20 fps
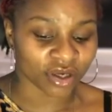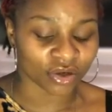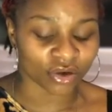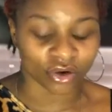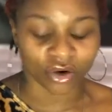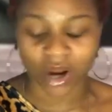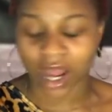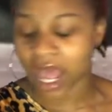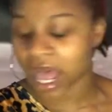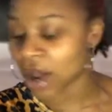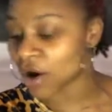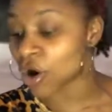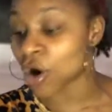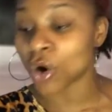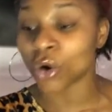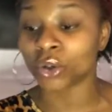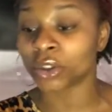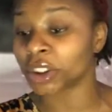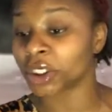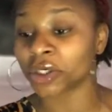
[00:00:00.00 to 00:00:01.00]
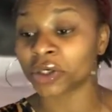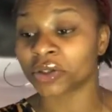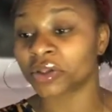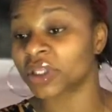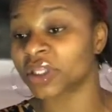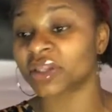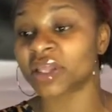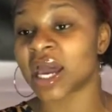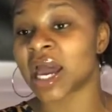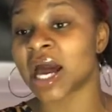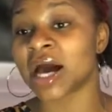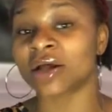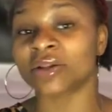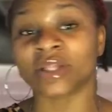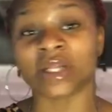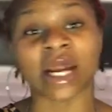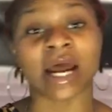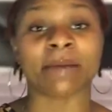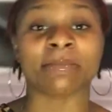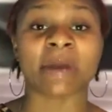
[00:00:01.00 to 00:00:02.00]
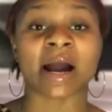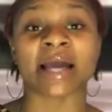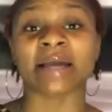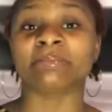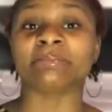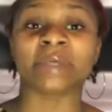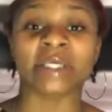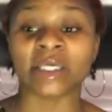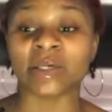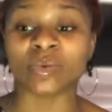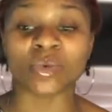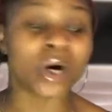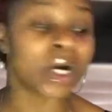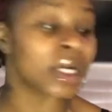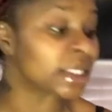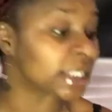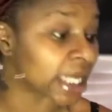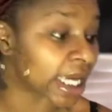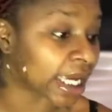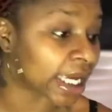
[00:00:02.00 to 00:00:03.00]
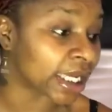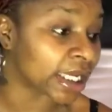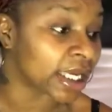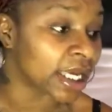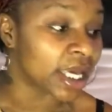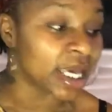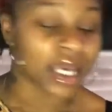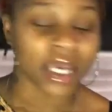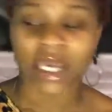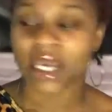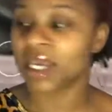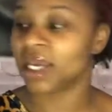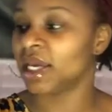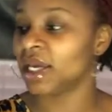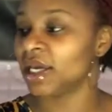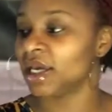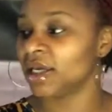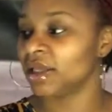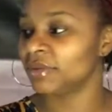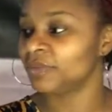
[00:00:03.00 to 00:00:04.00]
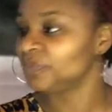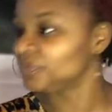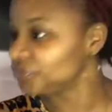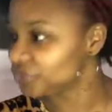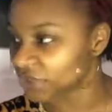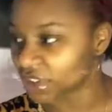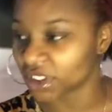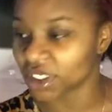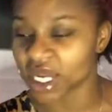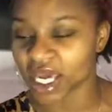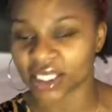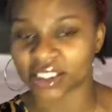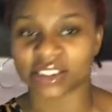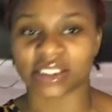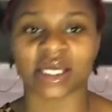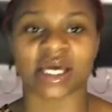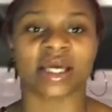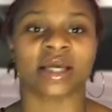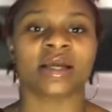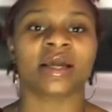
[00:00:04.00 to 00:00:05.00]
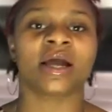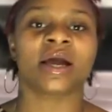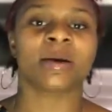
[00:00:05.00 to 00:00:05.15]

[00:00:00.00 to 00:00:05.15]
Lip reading: or how holier than thou that I might be one day and the next day,